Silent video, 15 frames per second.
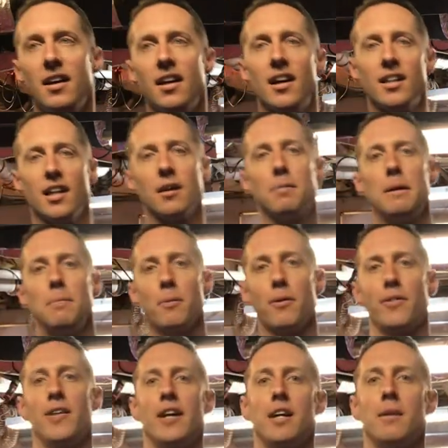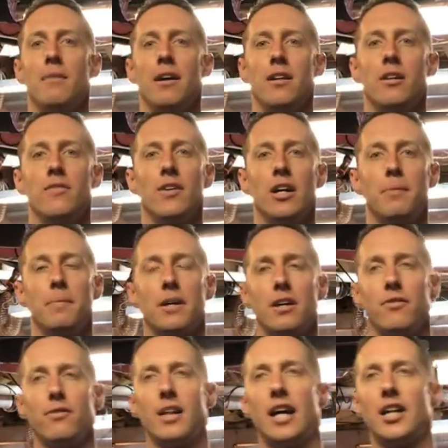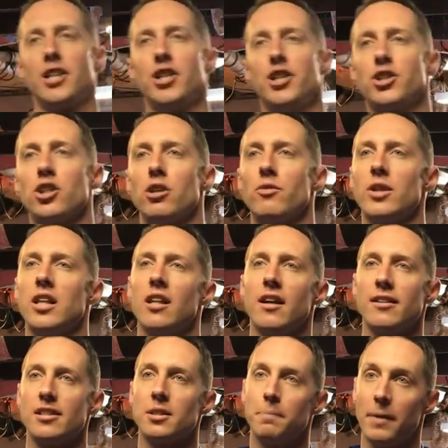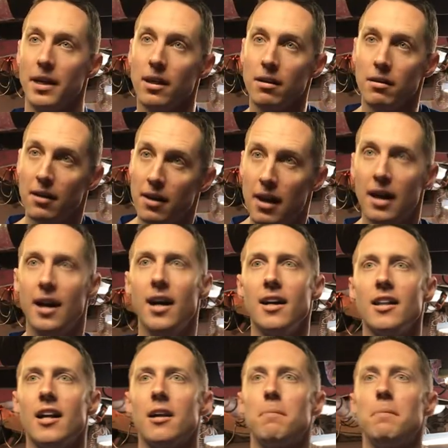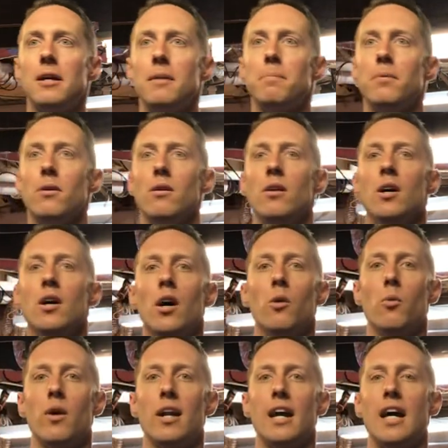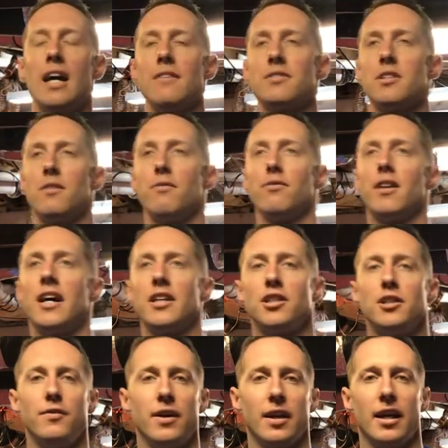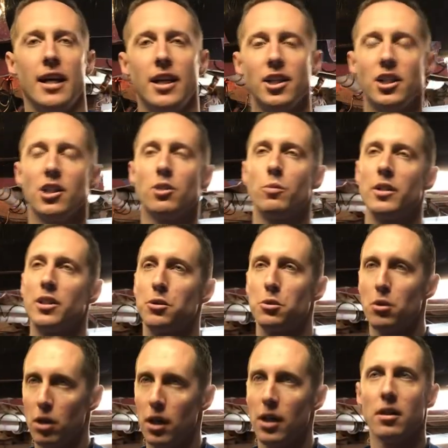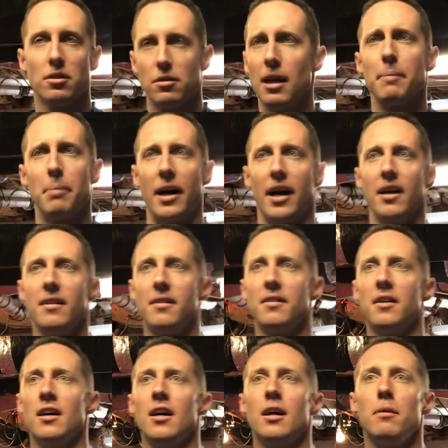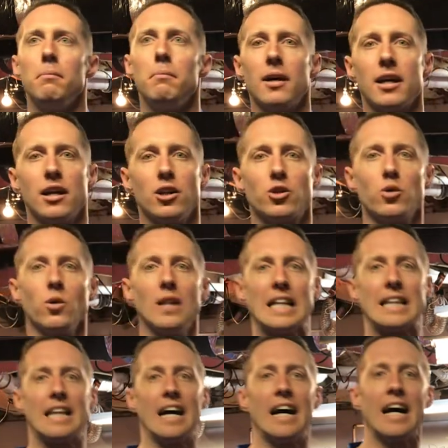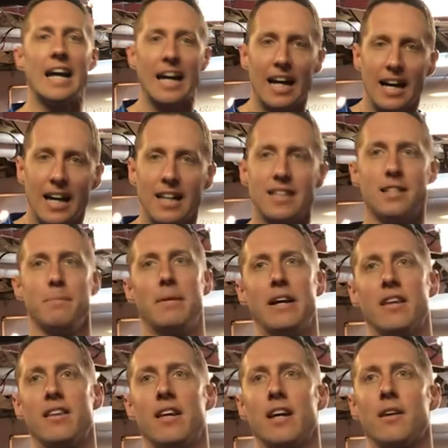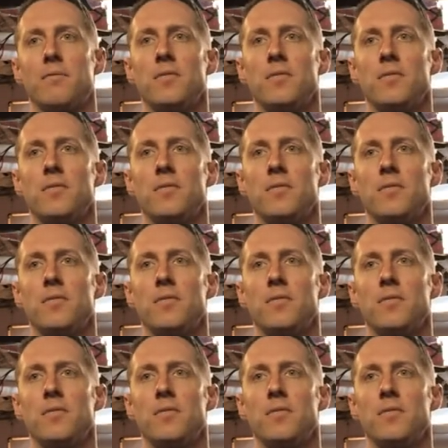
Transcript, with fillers: A lot of people think about developing a flashy serve with a lot of spin. A lot of people want to have some flashy variations, which is good, it's not bad but controlling the height is a big thing.